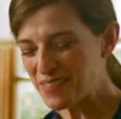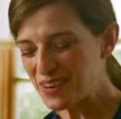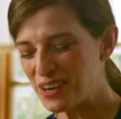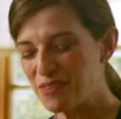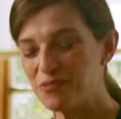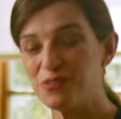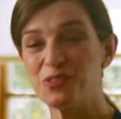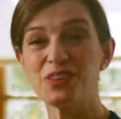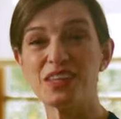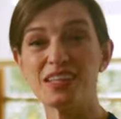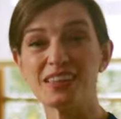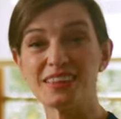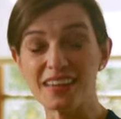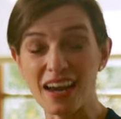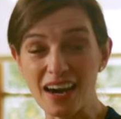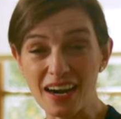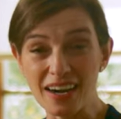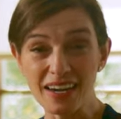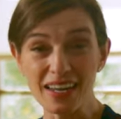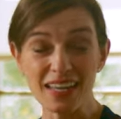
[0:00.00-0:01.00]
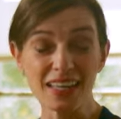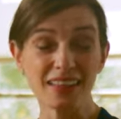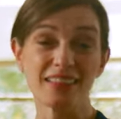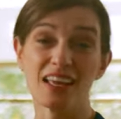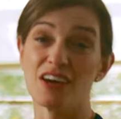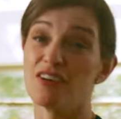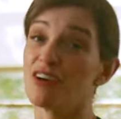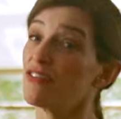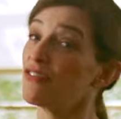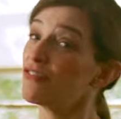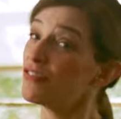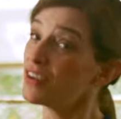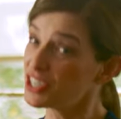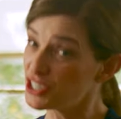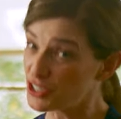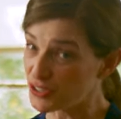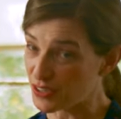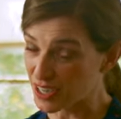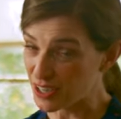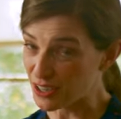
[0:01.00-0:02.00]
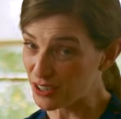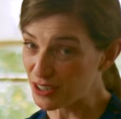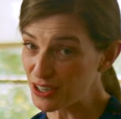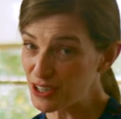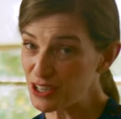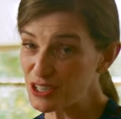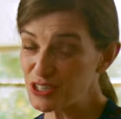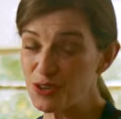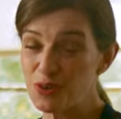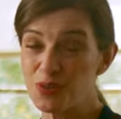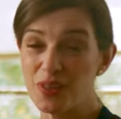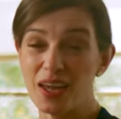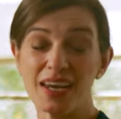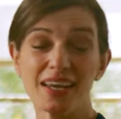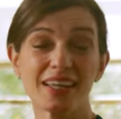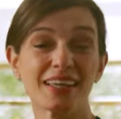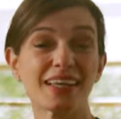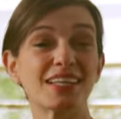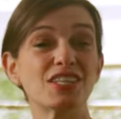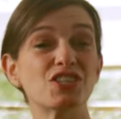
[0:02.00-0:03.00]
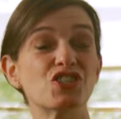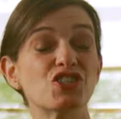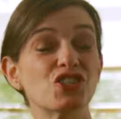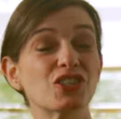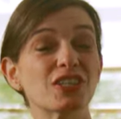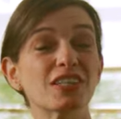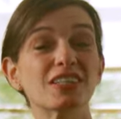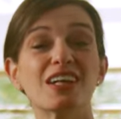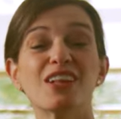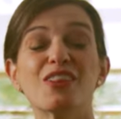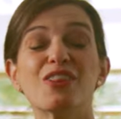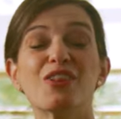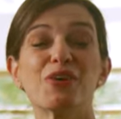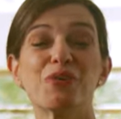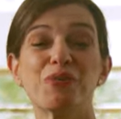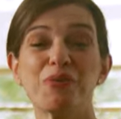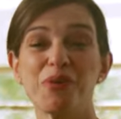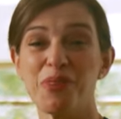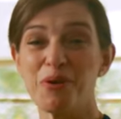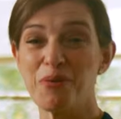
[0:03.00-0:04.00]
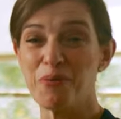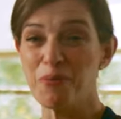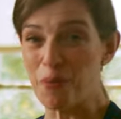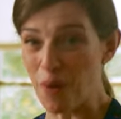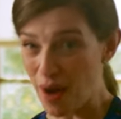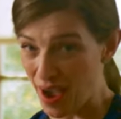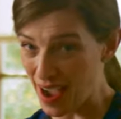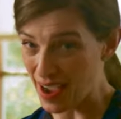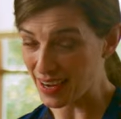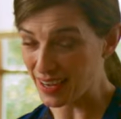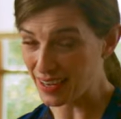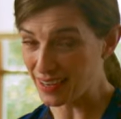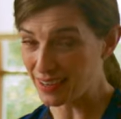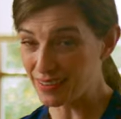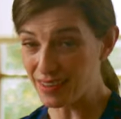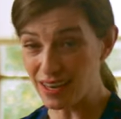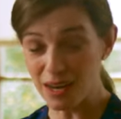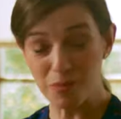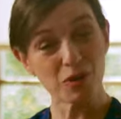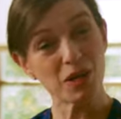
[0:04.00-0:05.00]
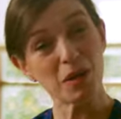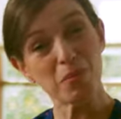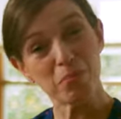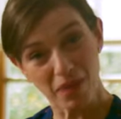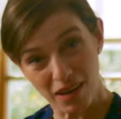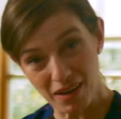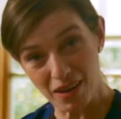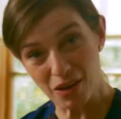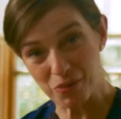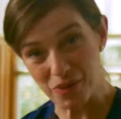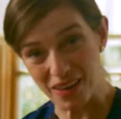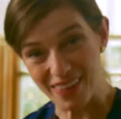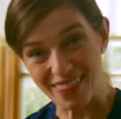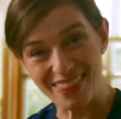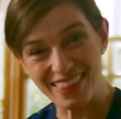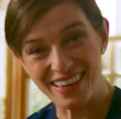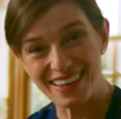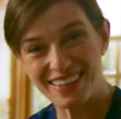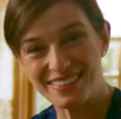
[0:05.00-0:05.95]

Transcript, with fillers: I'm gonna put the tart in the refrigerator so that it can chill along with the wine that I'm gonna pair it with.